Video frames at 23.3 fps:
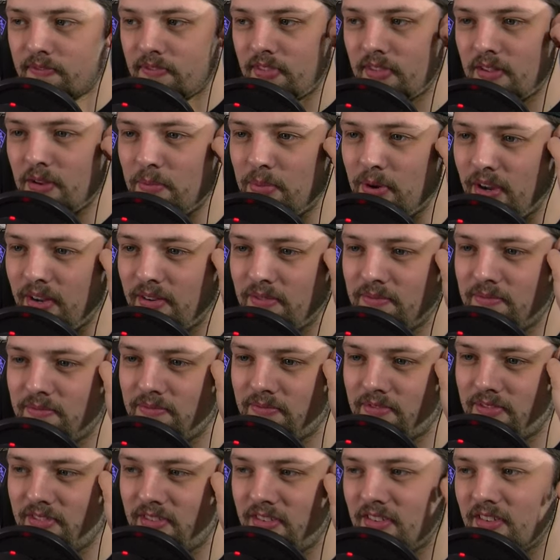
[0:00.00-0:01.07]
But
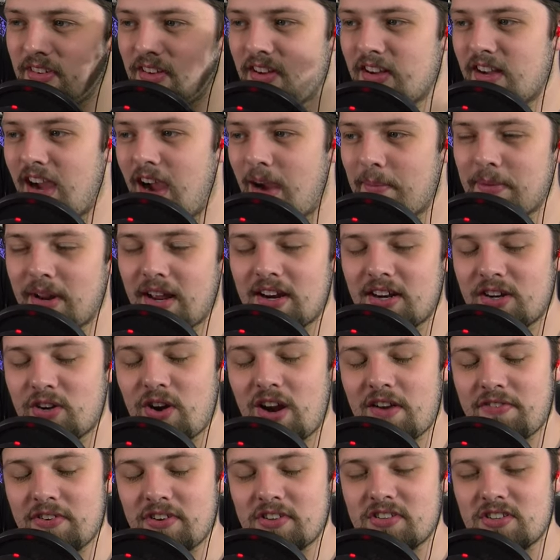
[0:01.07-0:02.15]
I'm not a
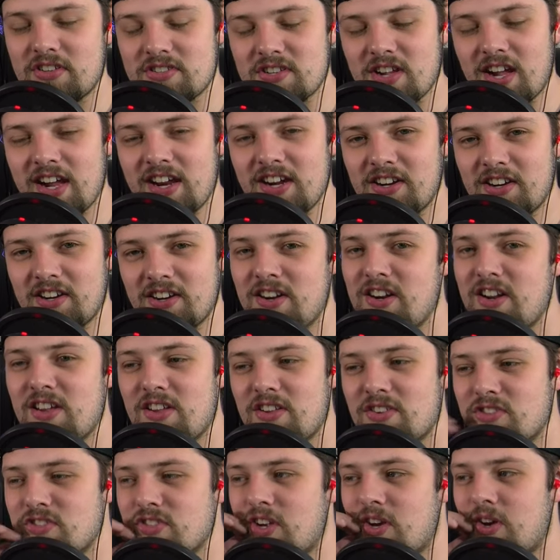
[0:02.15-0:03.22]
graphic designer,
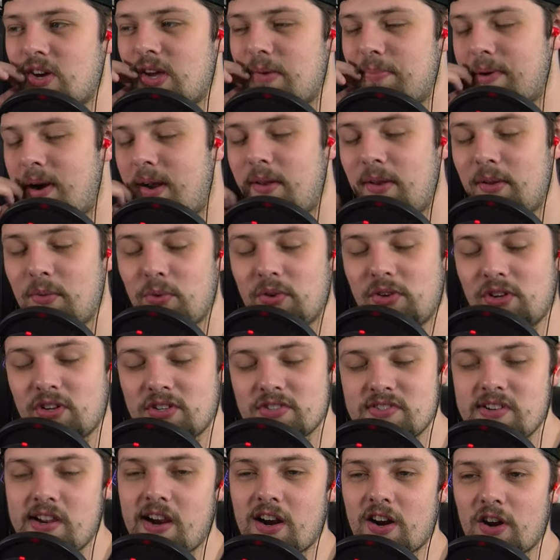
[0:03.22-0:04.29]
so it probably would look
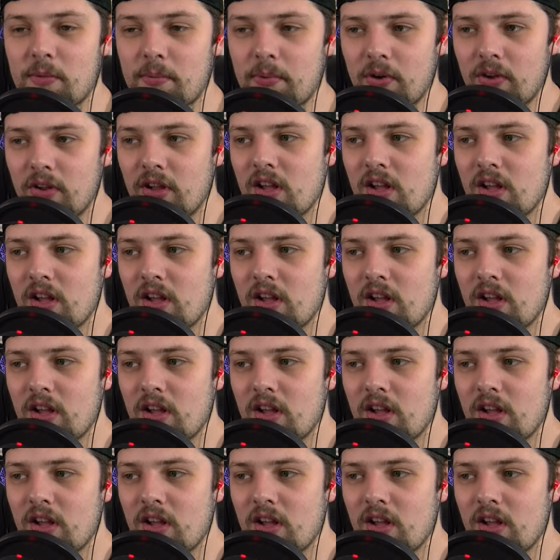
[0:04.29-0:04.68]
terrible.